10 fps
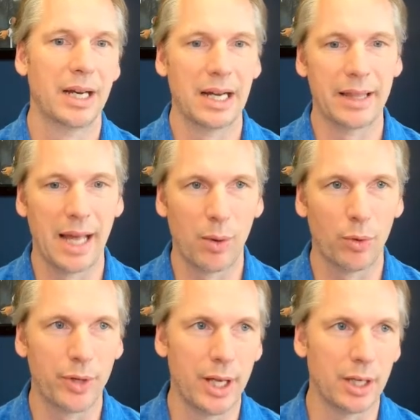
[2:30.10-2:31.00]
and that
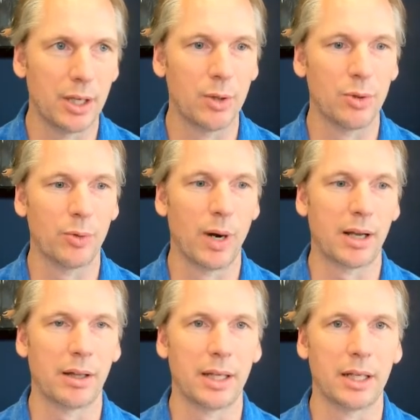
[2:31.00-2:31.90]
will take you
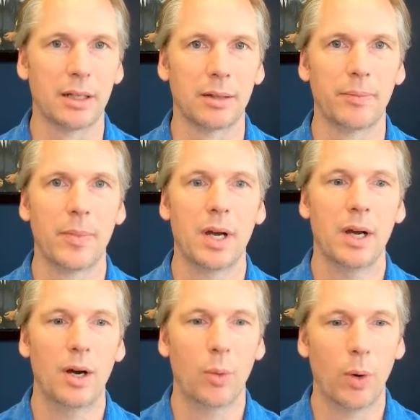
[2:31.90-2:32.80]
directly here.
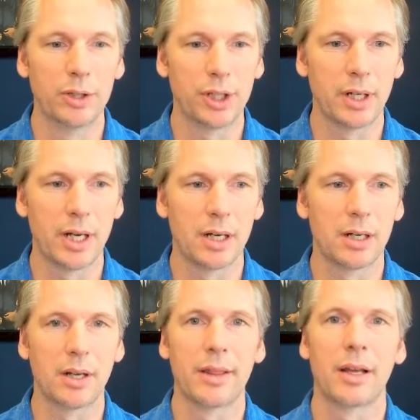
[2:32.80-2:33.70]
Once you're
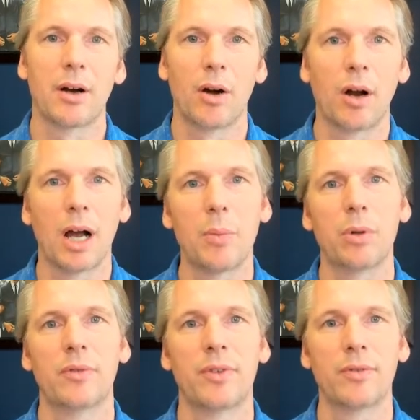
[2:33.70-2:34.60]
here, there are a couple
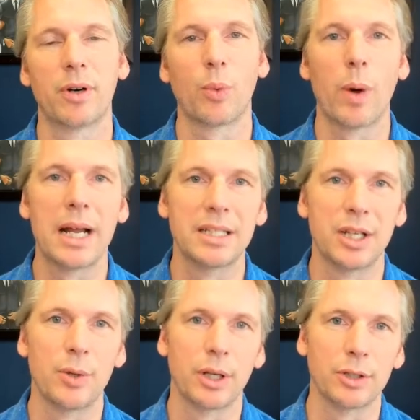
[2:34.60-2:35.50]
of different ways that
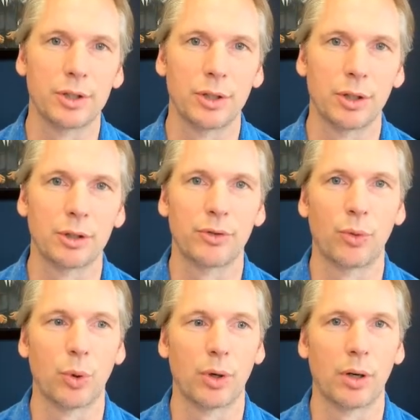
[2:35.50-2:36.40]
you can search
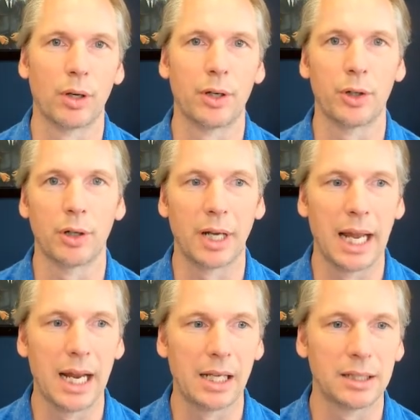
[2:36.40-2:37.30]
for your
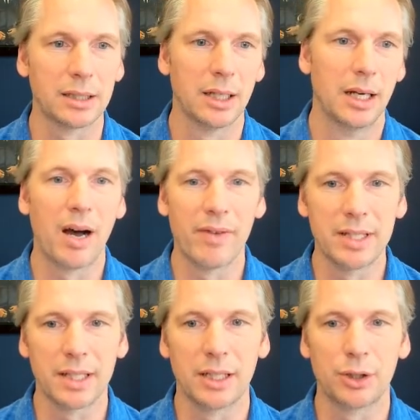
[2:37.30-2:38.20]
case.
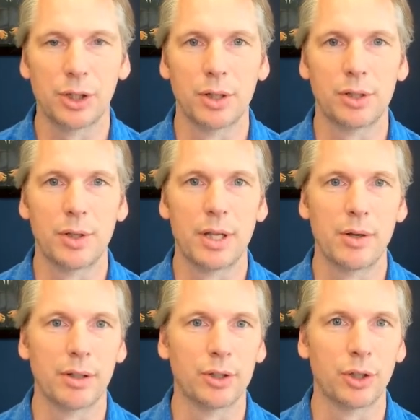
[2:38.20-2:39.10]
Obviously, it shows you that you
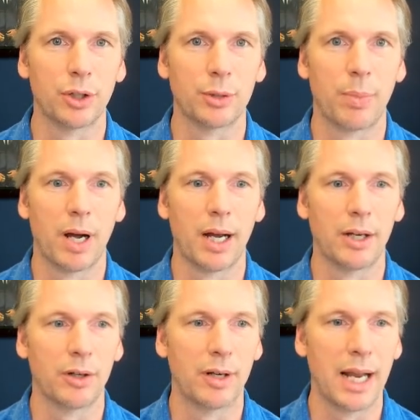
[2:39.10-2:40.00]
can search by
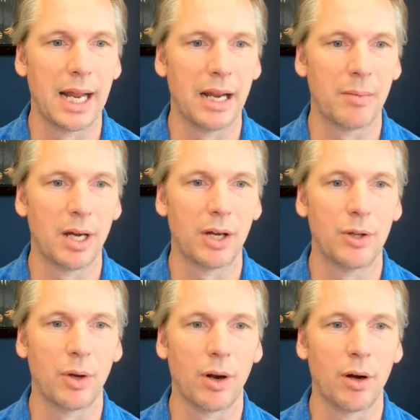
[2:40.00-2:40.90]
your name. You
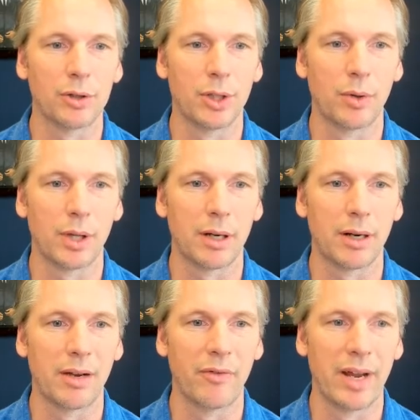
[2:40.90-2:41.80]
can also click on
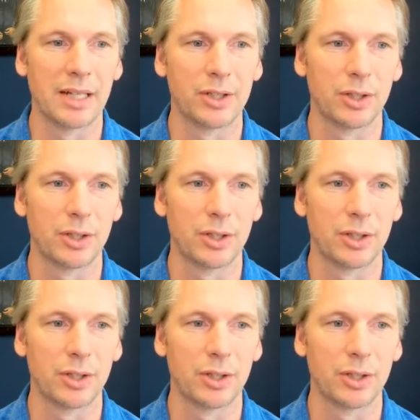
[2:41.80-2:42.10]
advanced